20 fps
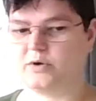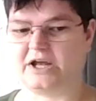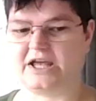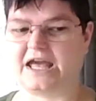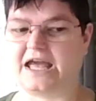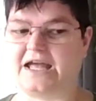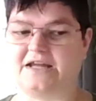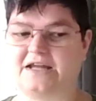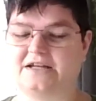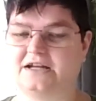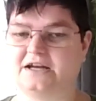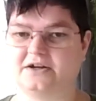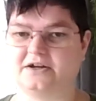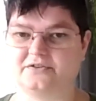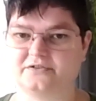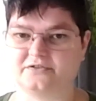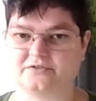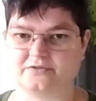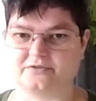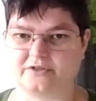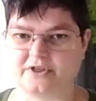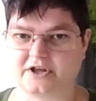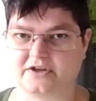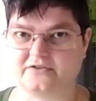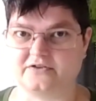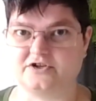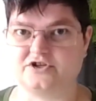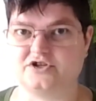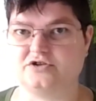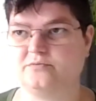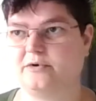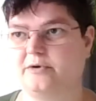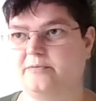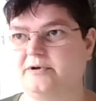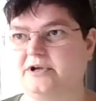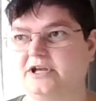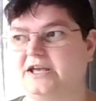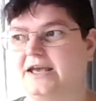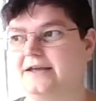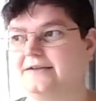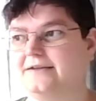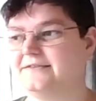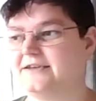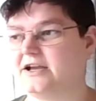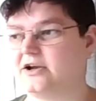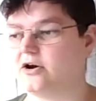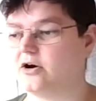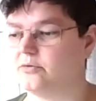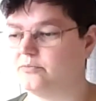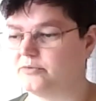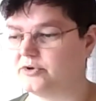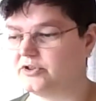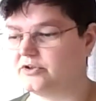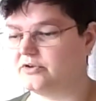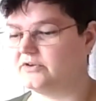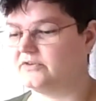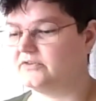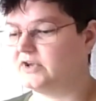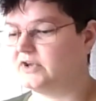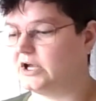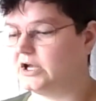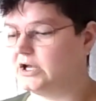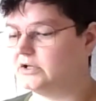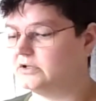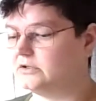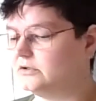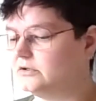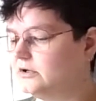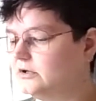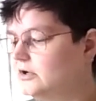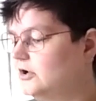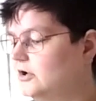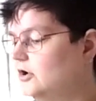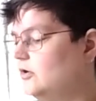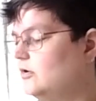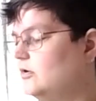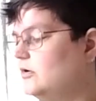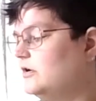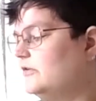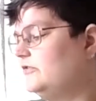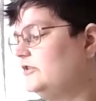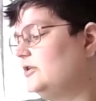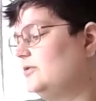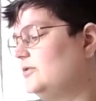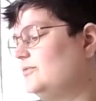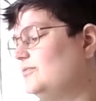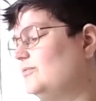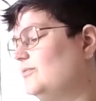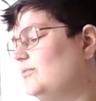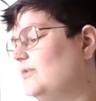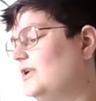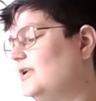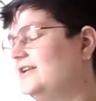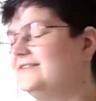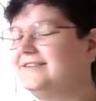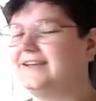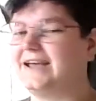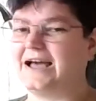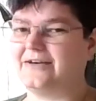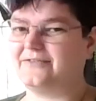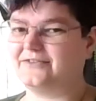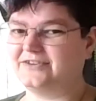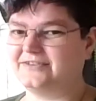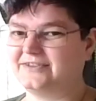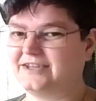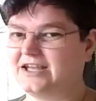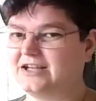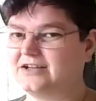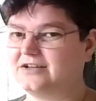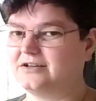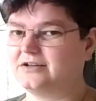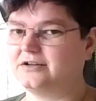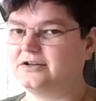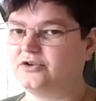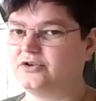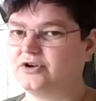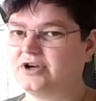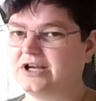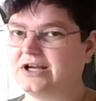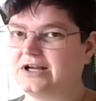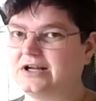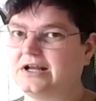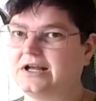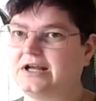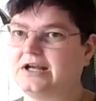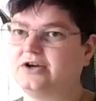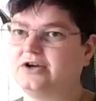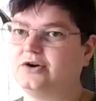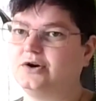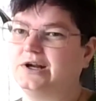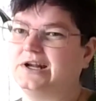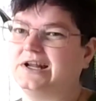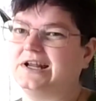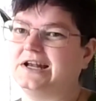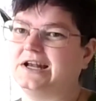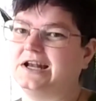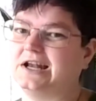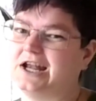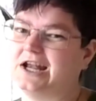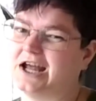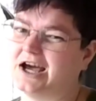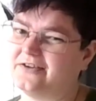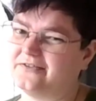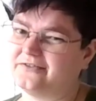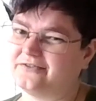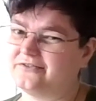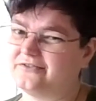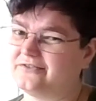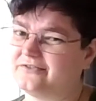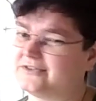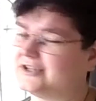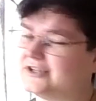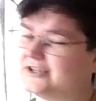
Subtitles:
quick handouts or things that you maybe can't take home with you to scan. Or if you don't want to have a scanner, you can get a good enough